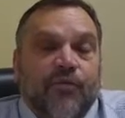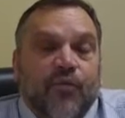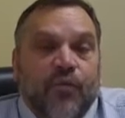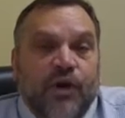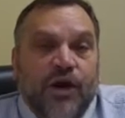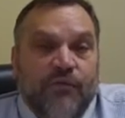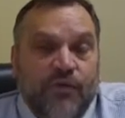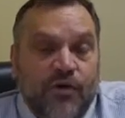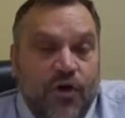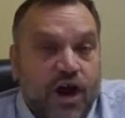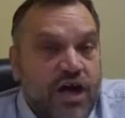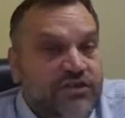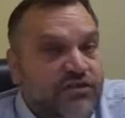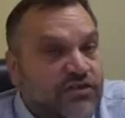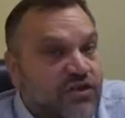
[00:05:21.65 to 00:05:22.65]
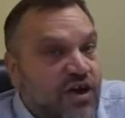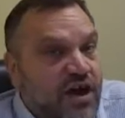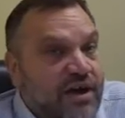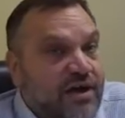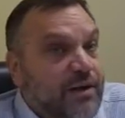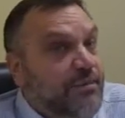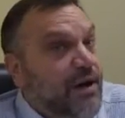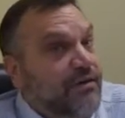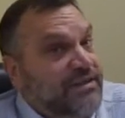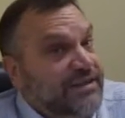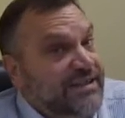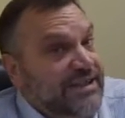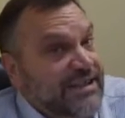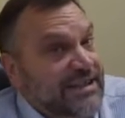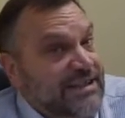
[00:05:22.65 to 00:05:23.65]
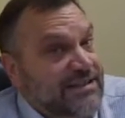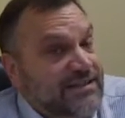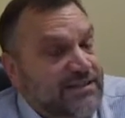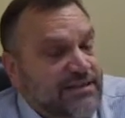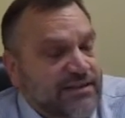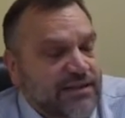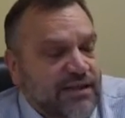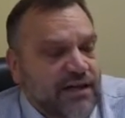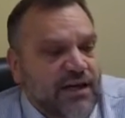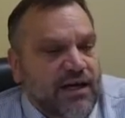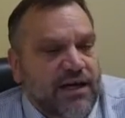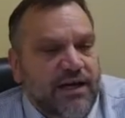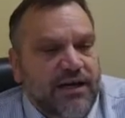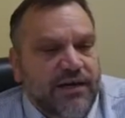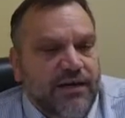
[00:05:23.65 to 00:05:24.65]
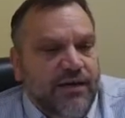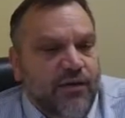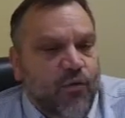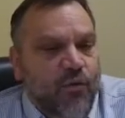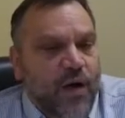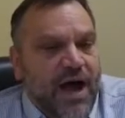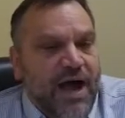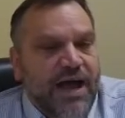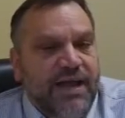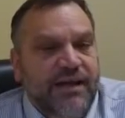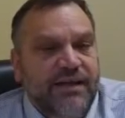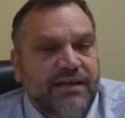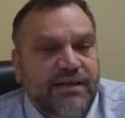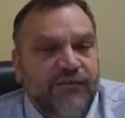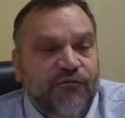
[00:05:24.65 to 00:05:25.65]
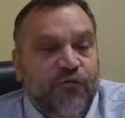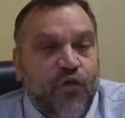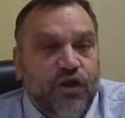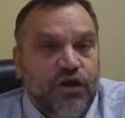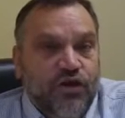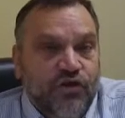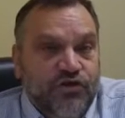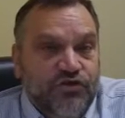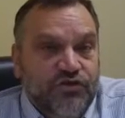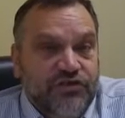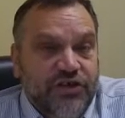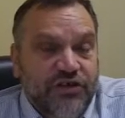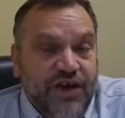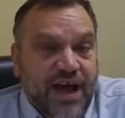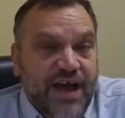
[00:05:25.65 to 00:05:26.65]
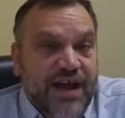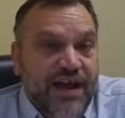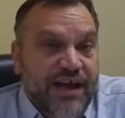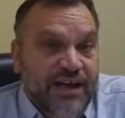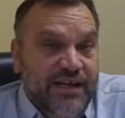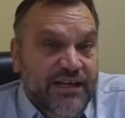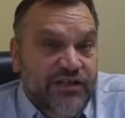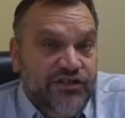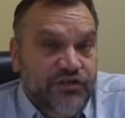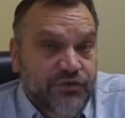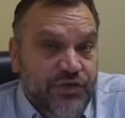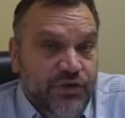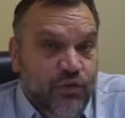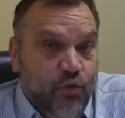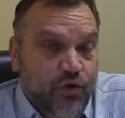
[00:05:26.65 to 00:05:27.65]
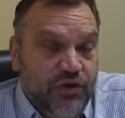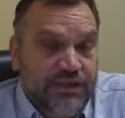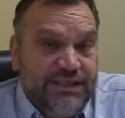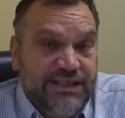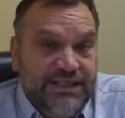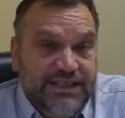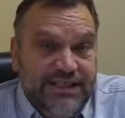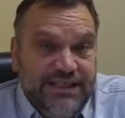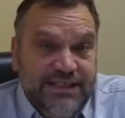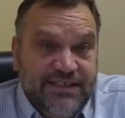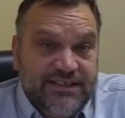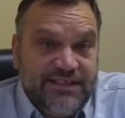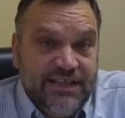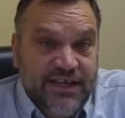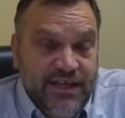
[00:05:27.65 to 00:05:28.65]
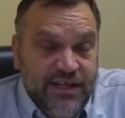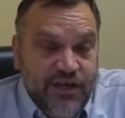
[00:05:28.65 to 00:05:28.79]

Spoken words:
We're also talking about deeds, why foreclosures are not issuing warranty deeds.